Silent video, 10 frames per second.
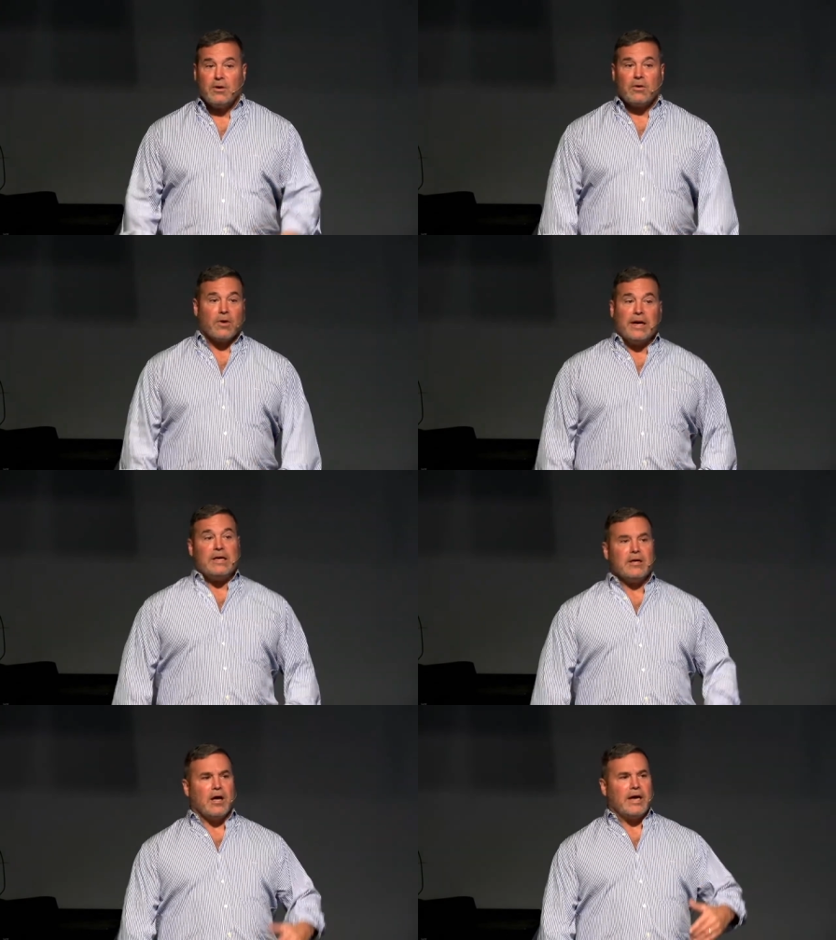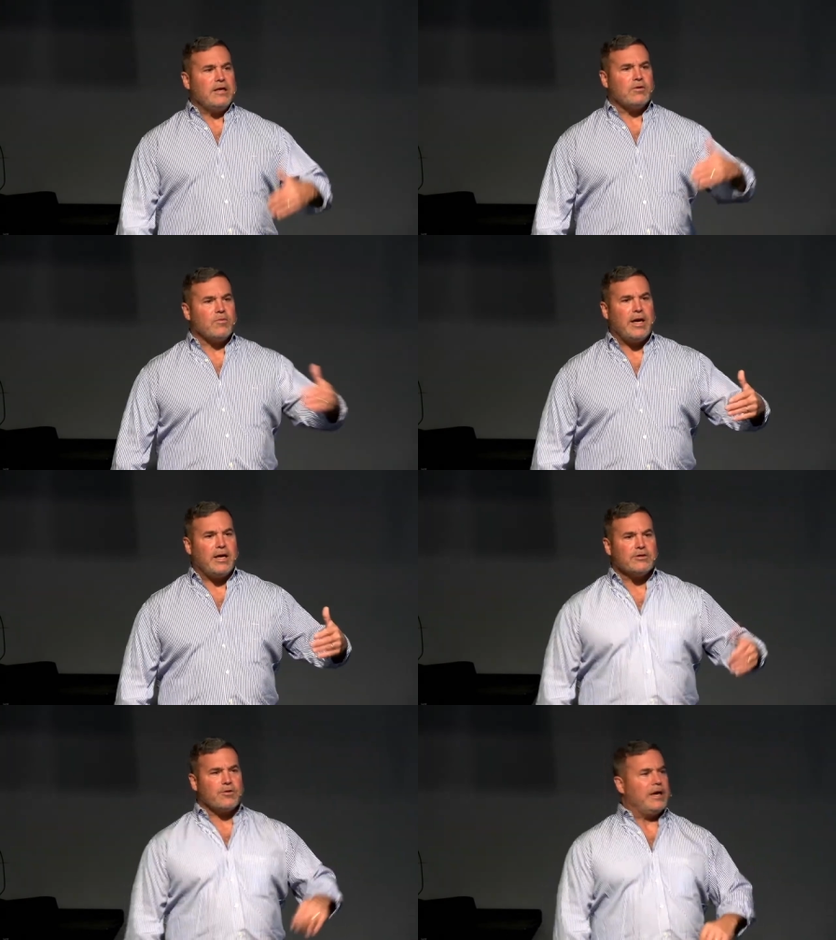or I need, a, I need a
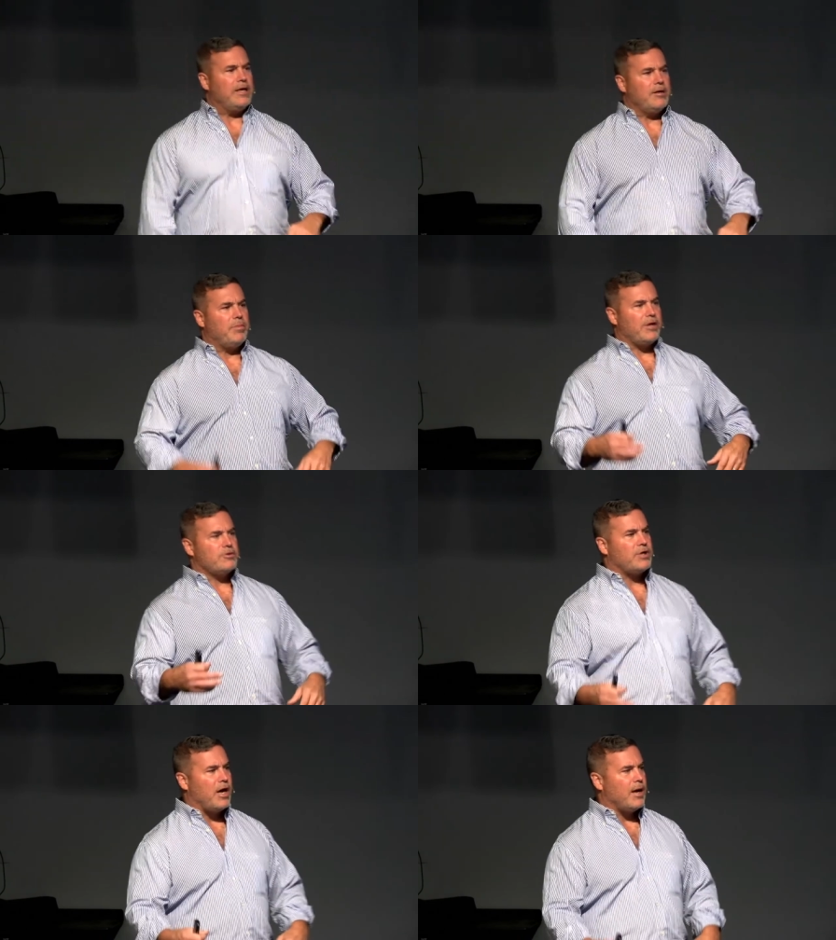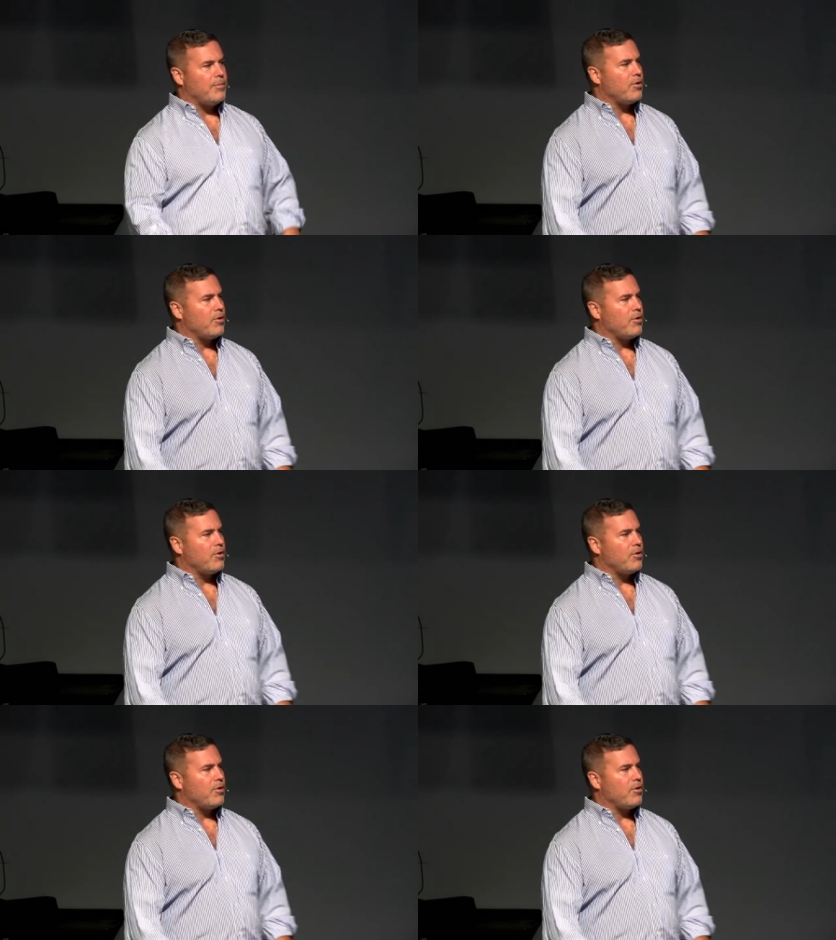raise, or I need a better job,